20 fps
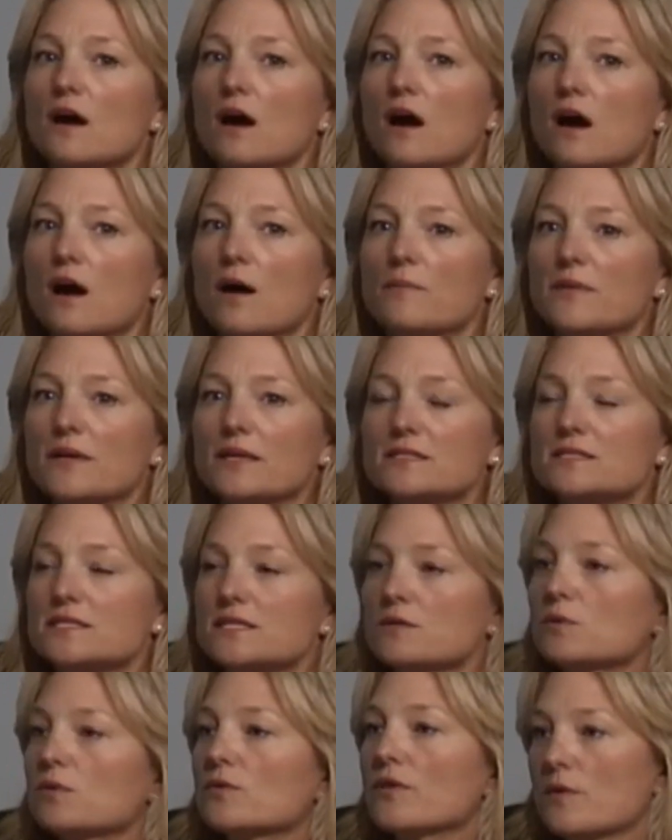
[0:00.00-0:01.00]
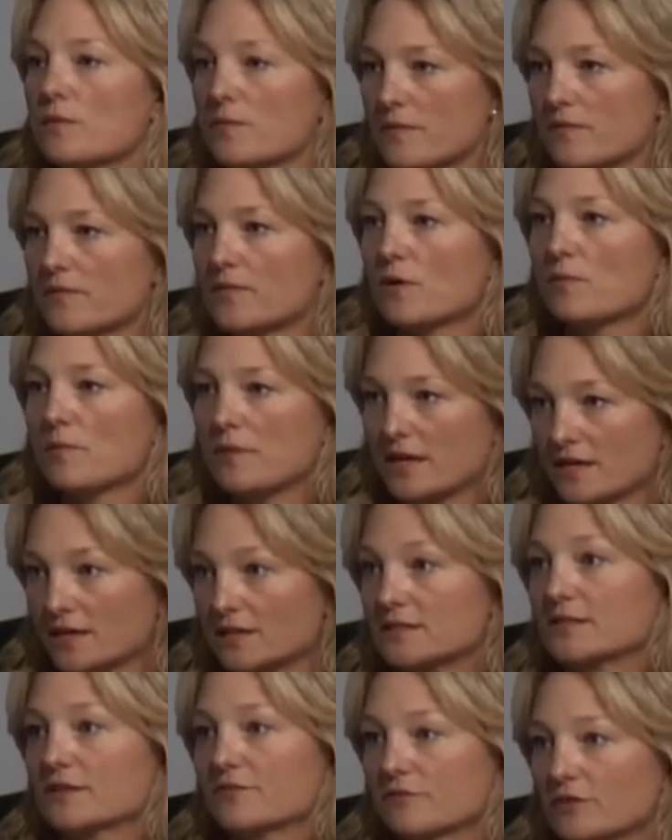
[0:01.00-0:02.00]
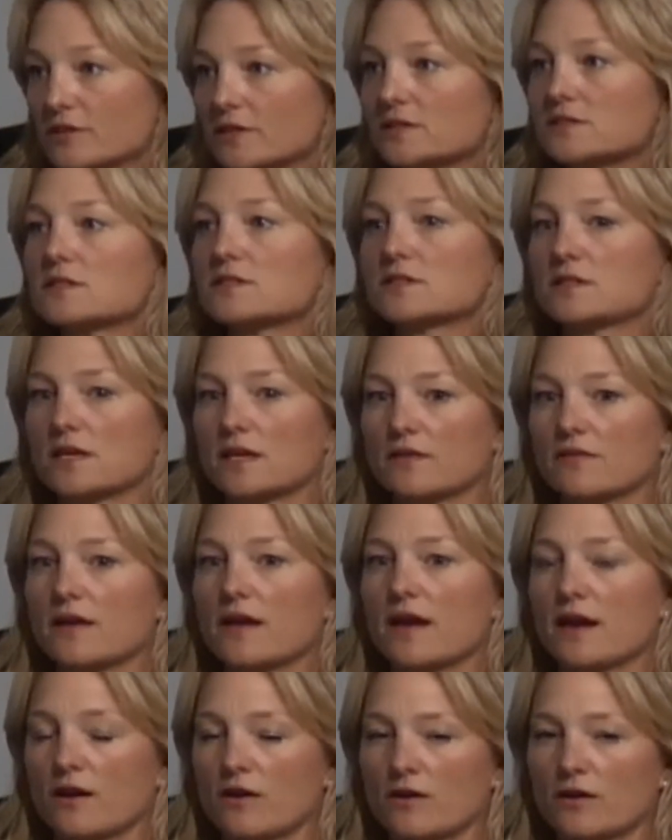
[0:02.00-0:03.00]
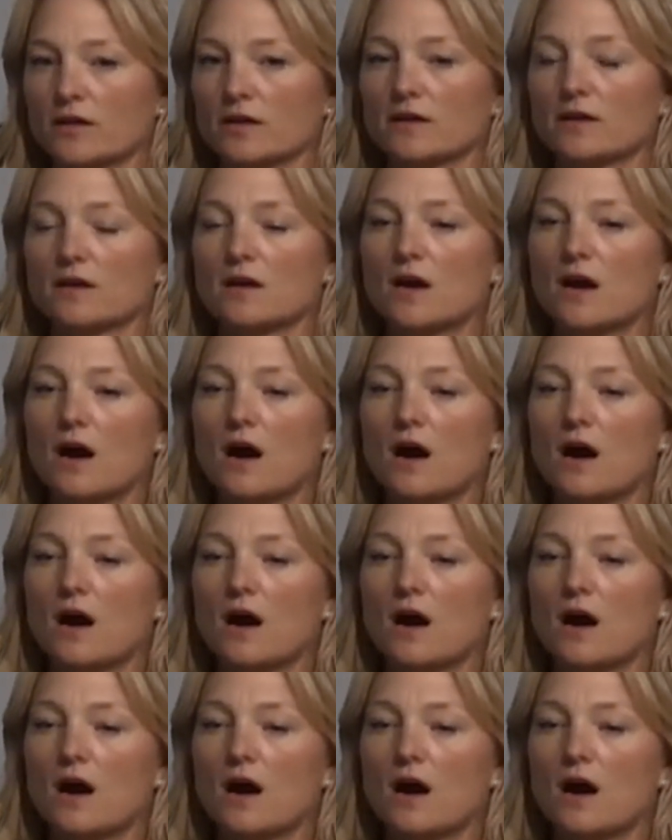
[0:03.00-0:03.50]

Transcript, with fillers: um, they see well they'll they'll make a difference in the area.